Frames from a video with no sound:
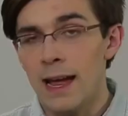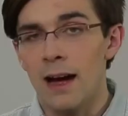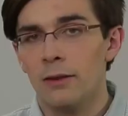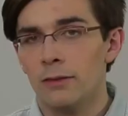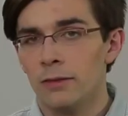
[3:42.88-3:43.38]

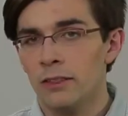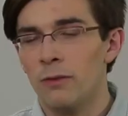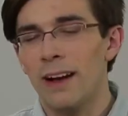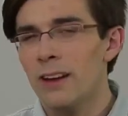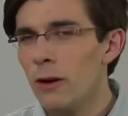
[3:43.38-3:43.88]
Now,
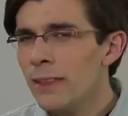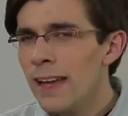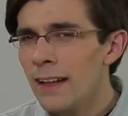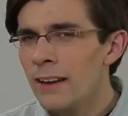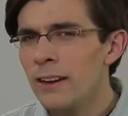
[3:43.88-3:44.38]
do I know
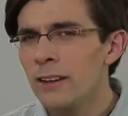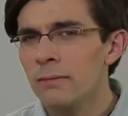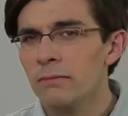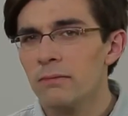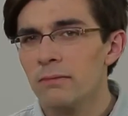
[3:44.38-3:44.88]
the
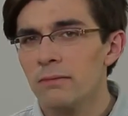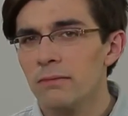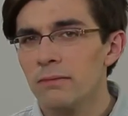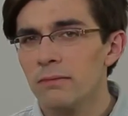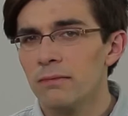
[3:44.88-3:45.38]
editor?
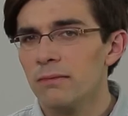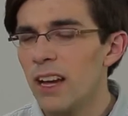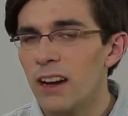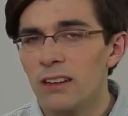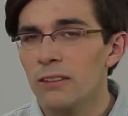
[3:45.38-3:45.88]

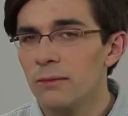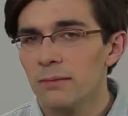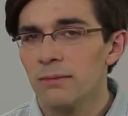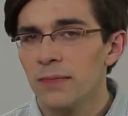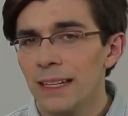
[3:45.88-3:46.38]

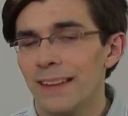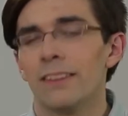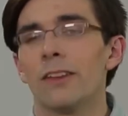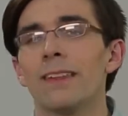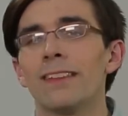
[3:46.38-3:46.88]
No.
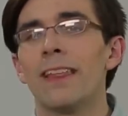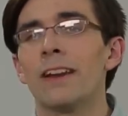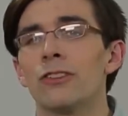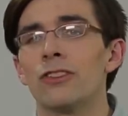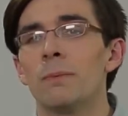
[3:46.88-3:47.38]
So this
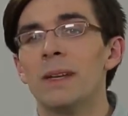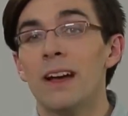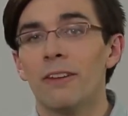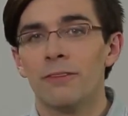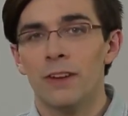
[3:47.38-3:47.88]
letter should
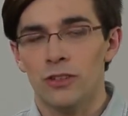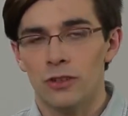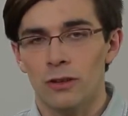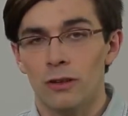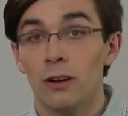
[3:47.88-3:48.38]
be
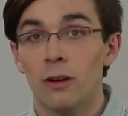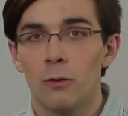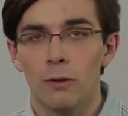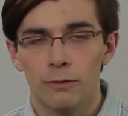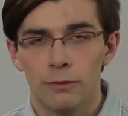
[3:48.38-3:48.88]
official
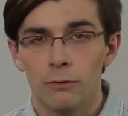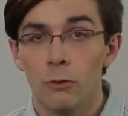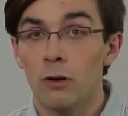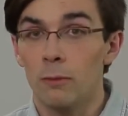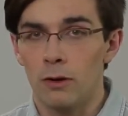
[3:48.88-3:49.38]
or
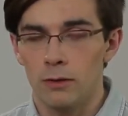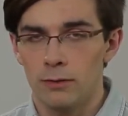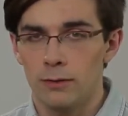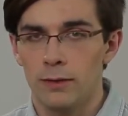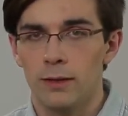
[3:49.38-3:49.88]
formal.